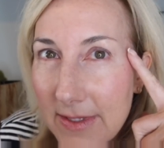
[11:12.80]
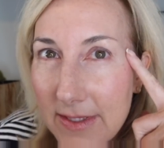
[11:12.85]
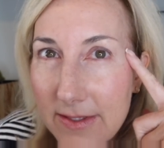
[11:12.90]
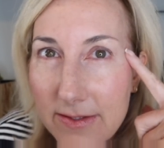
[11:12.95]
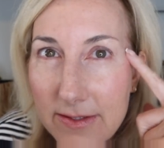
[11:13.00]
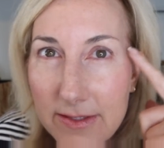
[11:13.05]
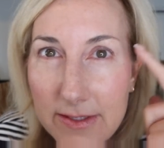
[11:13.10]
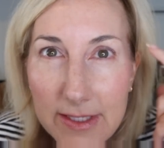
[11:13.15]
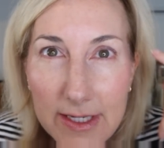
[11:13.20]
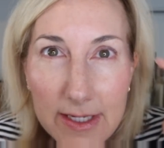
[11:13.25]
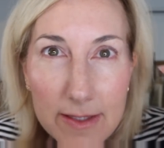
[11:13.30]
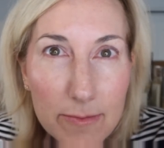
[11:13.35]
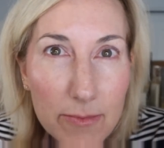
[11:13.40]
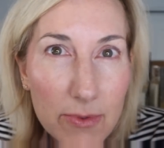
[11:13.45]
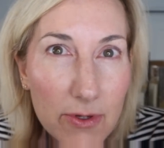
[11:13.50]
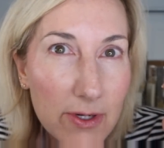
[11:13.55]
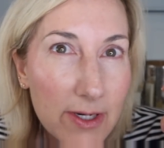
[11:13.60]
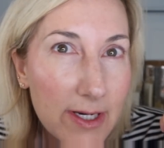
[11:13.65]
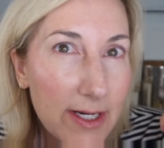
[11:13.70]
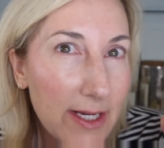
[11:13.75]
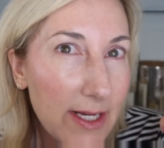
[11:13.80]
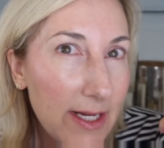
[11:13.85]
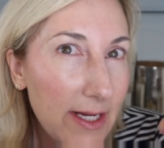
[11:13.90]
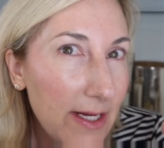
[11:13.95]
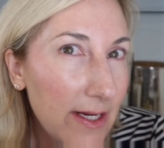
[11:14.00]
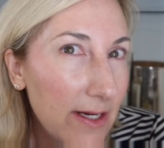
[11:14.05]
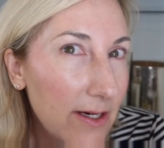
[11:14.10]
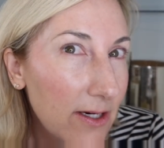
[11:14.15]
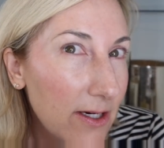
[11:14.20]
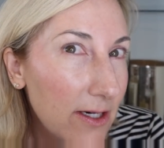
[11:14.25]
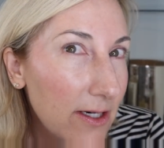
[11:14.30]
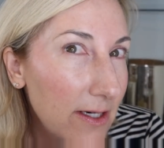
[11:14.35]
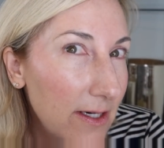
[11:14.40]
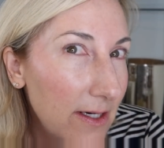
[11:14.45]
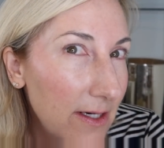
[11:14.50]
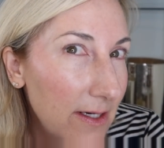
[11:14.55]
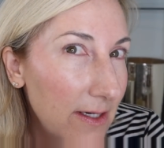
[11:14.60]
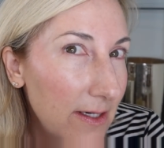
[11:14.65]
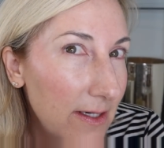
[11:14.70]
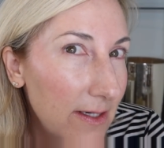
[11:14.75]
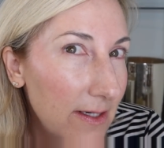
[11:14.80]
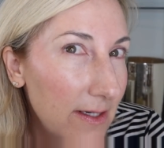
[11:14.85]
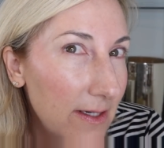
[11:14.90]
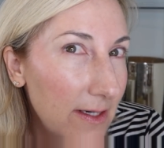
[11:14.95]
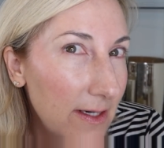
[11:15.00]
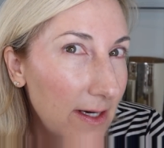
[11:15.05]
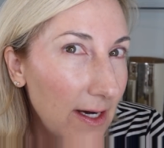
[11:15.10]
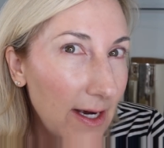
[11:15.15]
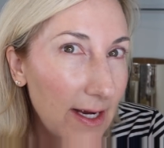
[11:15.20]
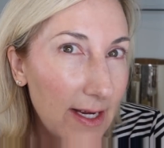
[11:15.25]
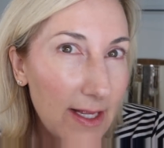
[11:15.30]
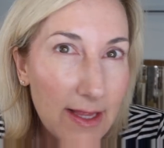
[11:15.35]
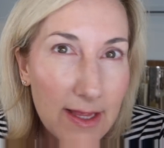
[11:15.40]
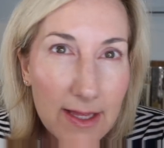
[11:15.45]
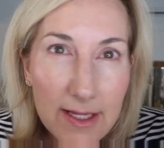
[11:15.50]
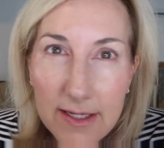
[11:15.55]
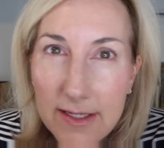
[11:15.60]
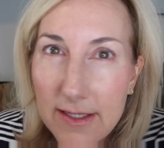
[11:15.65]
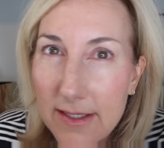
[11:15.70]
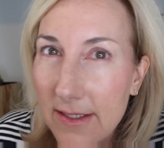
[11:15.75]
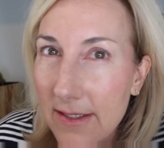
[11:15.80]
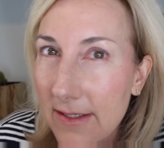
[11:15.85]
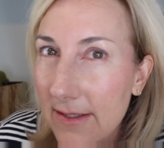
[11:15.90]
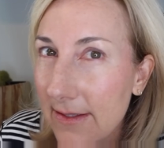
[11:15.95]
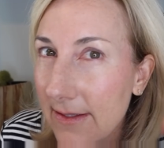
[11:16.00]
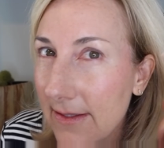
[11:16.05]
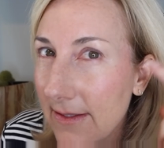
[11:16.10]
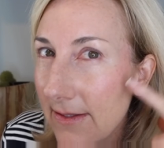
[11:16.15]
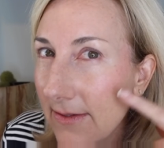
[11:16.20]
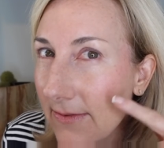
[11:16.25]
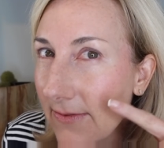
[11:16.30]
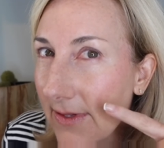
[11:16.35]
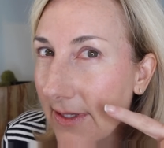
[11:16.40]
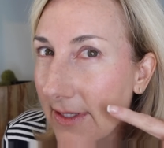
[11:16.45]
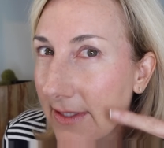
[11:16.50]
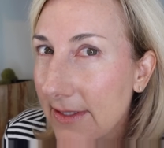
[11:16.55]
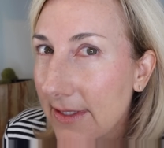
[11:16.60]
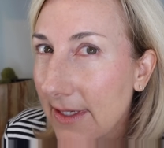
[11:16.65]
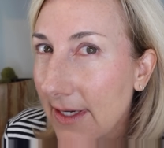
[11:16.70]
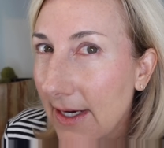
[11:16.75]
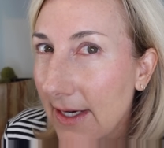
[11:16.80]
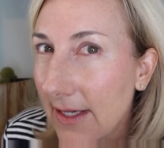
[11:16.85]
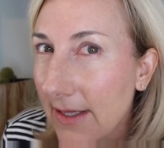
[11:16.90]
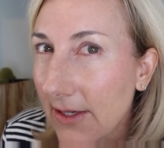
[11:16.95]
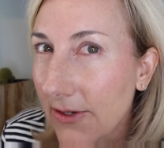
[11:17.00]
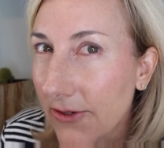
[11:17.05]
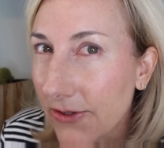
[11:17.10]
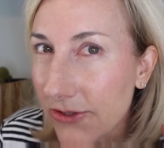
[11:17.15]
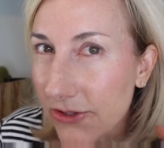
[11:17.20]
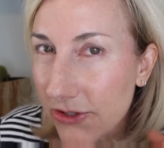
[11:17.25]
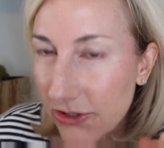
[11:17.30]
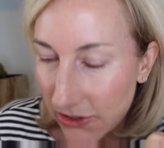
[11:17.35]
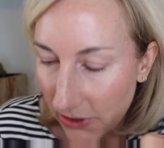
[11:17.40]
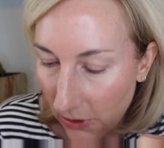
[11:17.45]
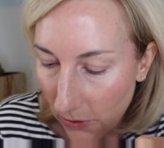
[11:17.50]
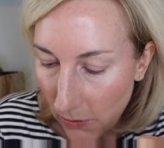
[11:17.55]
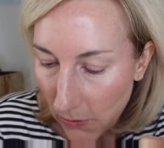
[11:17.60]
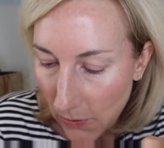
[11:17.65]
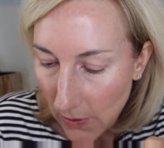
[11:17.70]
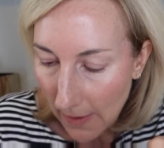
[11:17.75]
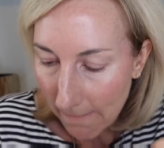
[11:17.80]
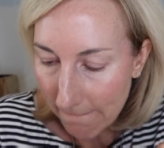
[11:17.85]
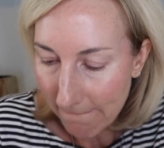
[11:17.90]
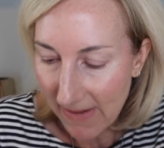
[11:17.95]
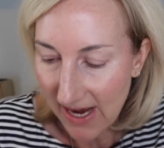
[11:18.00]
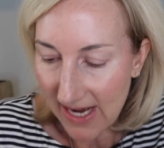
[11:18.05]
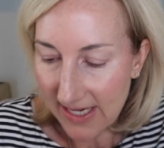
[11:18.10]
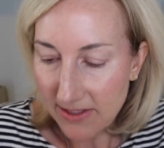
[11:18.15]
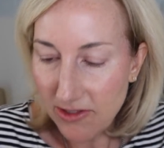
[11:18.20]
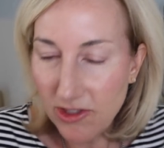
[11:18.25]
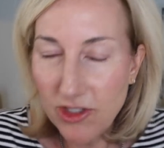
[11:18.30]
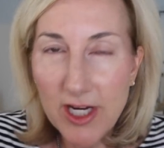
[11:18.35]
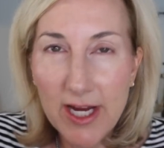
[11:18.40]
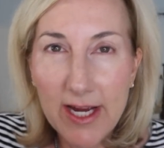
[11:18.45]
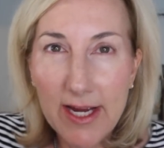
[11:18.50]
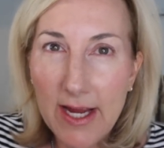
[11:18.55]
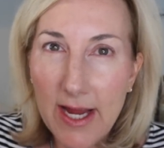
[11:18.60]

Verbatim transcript: Isn't that pretty here? I love this color so much.